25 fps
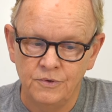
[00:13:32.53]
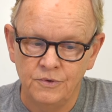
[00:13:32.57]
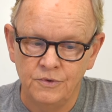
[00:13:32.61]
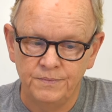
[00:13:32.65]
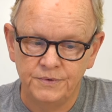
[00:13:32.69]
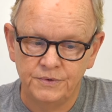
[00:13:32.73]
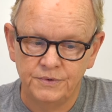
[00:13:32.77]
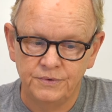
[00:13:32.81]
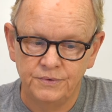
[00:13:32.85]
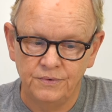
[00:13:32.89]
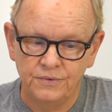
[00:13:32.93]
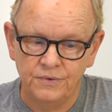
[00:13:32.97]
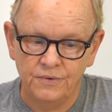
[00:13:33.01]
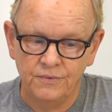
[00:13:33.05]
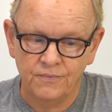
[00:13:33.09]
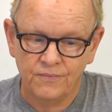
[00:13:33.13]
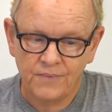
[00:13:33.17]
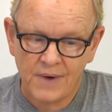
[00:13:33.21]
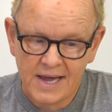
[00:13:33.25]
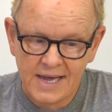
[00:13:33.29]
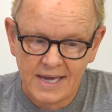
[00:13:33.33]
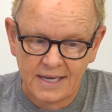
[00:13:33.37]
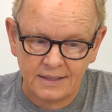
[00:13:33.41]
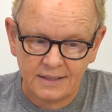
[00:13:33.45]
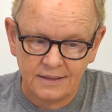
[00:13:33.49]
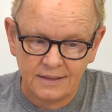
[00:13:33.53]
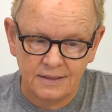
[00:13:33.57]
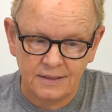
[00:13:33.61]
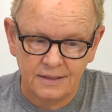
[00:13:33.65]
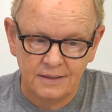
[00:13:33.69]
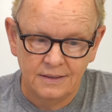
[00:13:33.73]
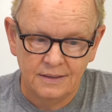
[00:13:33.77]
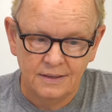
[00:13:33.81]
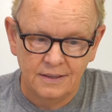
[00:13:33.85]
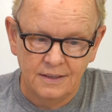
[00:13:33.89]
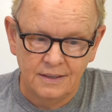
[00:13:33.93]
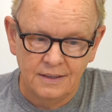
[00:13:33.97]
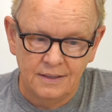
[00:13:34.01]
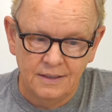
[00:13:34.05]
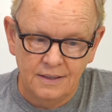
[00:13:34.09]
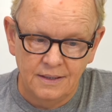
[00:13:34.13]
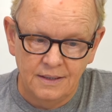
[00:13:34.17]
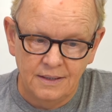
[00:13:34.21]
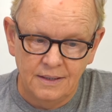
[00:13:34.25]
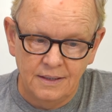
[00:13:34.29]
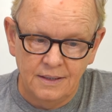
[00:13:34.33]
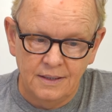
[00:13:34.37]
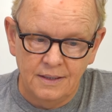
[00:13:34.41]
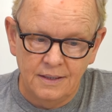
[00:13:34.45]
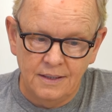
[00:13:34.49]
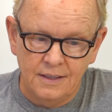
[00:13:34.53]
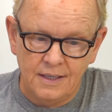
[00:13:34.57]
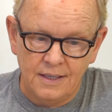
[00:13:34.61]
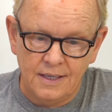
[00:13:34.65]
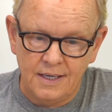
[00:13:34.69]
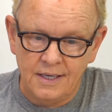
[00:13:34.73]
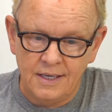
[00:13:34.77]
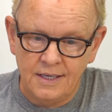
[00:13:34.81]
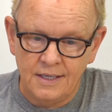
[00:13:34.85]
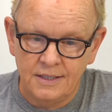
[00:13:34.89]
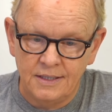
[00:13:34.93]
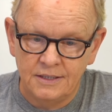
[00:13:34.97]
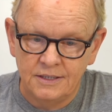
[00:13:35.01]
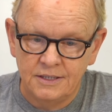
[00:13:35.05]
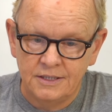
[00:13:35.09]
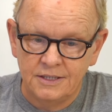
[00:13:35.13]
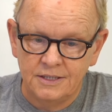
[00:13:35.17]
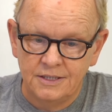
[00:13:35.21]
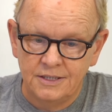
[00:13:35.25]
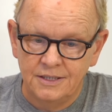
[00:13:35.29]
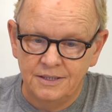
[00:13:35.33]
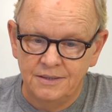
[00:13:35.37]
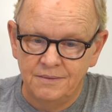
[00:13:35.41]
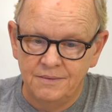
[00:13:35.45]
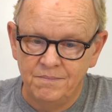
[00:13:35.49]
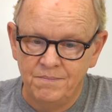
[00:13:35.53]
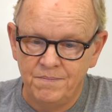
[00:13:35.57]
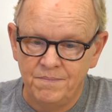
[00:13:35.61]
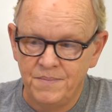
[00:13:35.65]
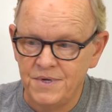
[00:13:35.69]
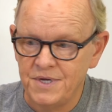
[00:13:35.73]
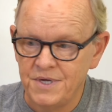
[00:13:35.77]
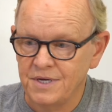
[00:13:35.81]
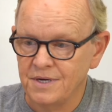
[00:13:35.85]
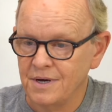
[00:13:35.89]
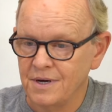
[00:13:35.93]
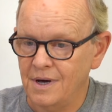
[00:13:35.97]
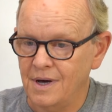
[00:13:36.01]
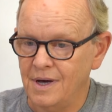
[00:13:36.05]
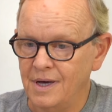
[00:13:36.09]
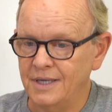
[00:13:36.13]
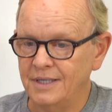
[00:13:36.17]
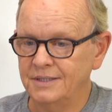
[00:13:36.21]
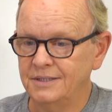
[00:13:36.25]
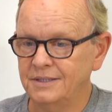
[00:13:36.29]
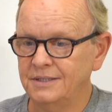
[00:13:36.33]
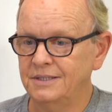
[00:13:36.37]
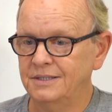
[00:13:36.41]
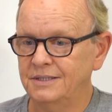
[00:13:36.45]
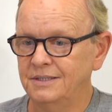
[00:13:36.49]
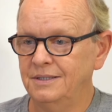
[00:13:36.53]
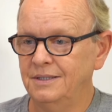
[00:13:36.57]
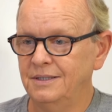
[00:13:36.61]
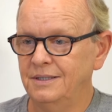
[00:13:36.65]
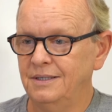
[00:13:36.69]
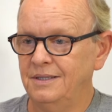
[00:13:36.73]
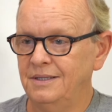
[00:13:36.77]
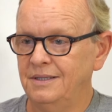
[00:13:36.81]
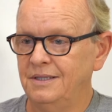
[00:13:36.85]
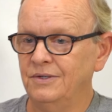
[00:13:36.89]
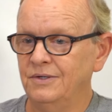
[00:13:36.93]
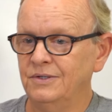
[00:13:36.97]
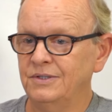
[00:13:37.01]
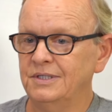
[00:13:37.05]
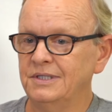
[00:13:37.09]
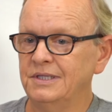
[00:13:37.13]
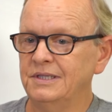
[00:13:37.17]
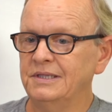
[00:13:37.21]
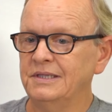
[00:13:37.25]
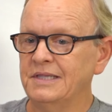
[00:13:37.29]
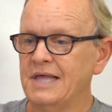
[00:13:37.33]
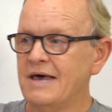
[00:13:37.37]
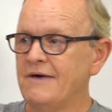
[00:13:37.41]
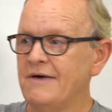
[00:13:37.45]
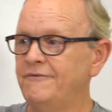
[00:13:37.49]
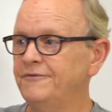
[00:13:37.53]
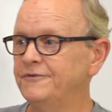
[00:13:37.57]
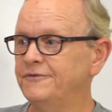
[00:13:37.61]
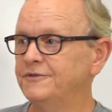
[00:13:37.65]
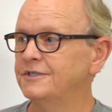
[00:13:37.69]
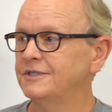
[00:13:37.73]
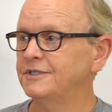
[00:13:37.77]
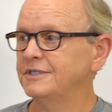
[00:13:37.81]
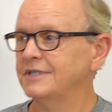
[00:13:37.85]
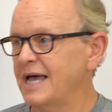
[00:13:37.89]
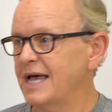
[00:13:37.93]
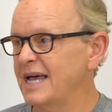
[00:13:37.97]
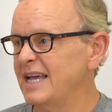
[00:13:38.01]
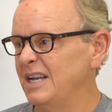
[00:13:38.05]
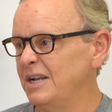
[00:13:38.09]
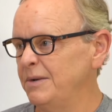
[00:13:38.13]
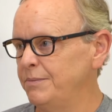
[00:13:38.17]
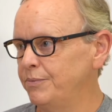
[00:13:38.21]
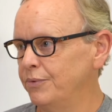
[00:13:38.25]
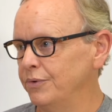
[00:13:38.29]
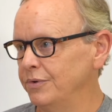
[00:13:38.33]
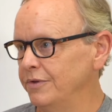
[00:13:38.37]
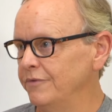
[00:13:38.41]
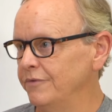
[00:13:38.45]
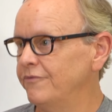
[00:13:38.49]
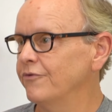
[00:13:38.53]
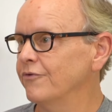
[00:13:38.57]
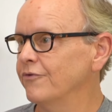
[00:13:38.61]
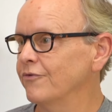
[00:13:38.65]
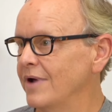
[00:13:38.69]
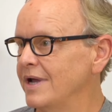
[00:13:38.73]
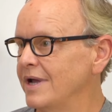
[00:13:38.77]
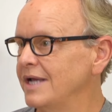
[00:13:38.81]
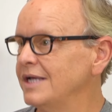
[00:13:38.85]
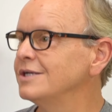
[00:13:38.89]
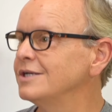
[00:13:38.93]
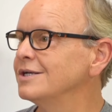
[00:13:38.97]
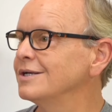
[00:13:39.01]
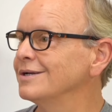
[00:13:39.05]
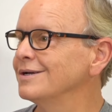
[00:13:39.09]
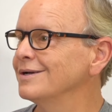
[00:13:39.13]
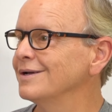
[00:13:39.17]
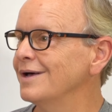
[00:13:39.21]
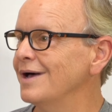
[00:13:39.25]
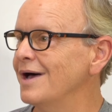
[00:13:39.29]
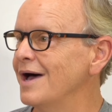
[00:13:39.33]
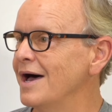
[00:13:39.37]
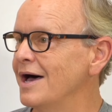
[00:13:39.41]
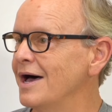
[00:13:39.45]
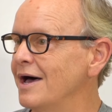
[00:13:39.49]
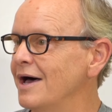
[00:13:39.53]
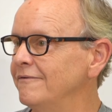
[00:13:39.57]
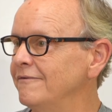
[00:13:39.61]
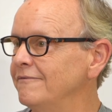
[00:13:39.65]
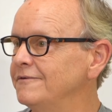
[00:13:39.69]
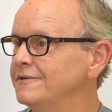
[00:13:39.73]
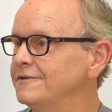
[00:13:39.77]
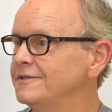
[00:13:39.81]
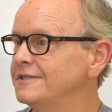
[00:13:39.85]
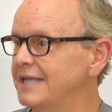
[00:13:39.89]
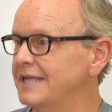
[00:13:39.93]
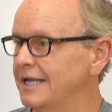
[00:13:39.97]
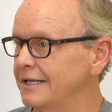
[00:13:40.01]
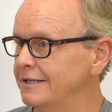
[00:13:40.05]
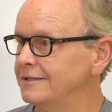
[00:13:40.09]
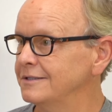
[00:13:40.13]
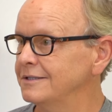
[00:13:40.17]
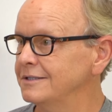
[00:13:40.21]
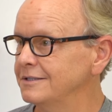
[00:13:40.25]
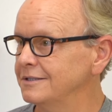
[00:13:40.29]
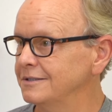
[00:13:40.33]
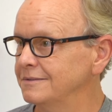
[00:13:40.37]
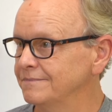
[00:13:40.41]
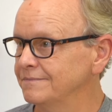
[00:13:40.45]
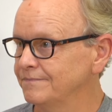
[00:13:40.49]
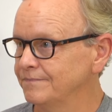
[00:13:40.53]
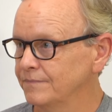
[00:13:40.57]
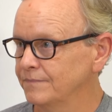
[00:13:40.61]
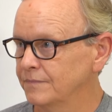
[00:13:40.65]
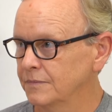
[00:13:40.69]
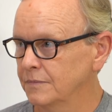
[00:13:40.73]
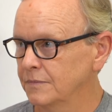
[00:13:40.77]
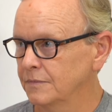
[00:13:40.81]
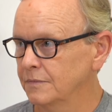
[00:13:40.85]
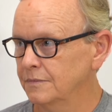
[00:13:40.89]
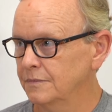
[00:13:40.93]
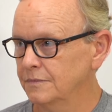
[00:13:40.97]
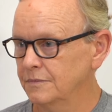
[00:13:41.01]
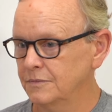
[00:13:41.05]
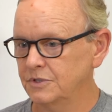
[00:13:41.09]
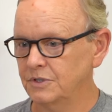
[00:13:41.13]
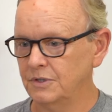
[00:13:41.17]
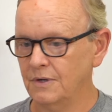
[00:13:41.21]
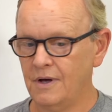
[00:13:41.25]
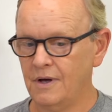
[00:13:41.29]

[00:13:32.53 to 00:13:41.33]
the right is because there's left-sided proliferation of cells. So all of a